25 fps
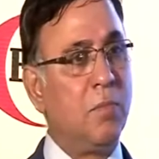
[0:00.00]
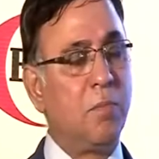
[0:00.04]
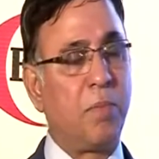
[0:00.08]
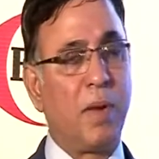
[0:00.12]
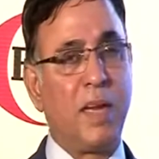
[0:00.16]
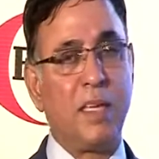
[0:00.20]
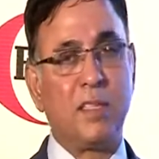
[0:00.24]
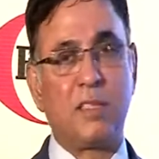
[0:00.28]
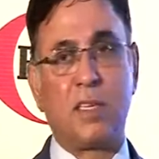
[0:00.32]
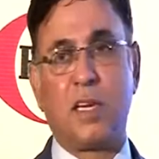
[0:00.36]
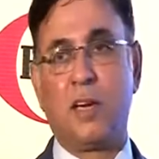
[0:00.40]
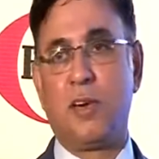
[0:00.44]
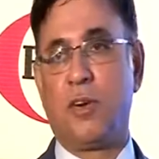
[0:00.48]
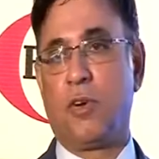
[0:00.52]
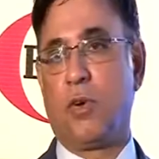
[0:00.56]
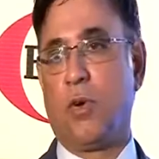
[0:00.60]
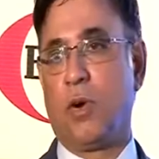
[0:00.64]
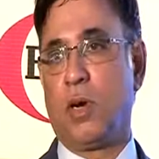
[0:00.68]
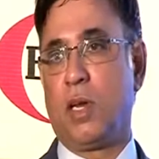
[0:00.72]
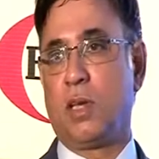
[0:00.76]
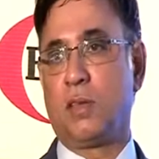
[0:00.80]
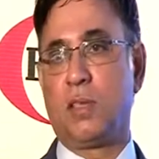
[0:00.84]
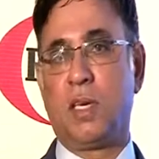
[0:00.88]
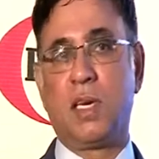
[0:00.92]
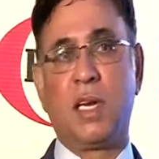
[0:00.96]
price
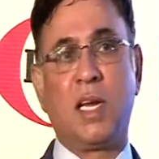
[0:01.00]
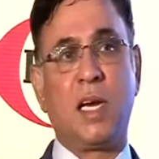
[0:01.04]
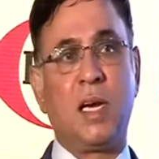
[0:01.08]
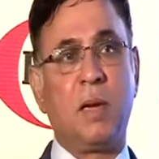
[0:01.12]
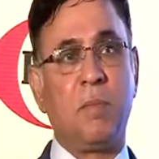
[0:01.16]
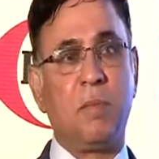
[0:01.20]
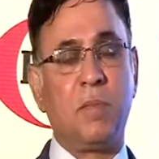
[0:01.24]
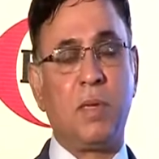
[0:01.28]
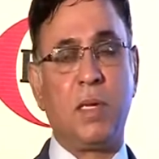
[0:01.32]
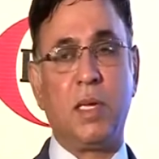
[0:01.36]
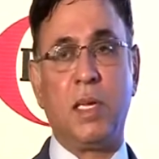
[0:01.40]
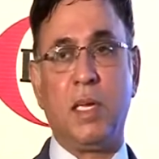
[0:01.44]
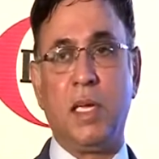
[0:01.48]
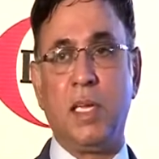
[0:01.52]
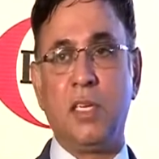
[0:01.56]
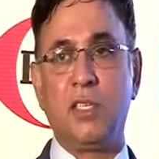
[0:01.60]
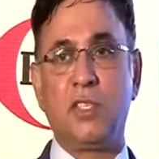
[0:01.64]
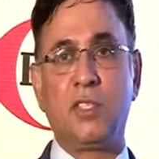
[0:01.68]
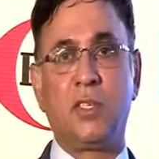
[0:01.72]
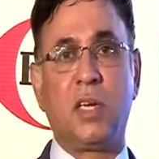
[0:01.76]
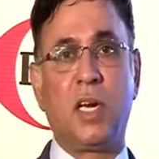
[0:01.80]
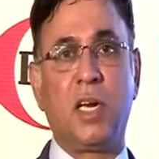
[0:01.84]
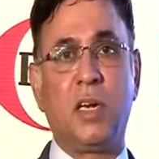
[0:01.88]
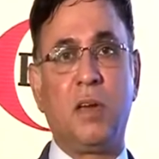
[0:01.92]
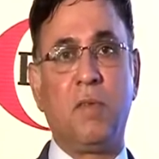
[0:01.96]
control doesn't come?
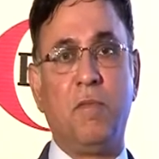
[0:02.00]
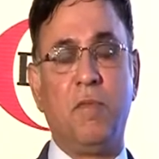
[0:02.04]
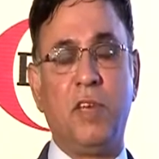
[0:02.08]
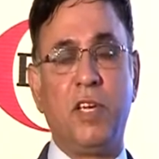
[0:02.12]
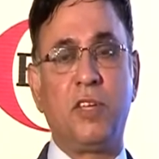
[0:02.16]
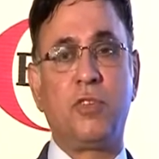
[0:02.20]
Instead,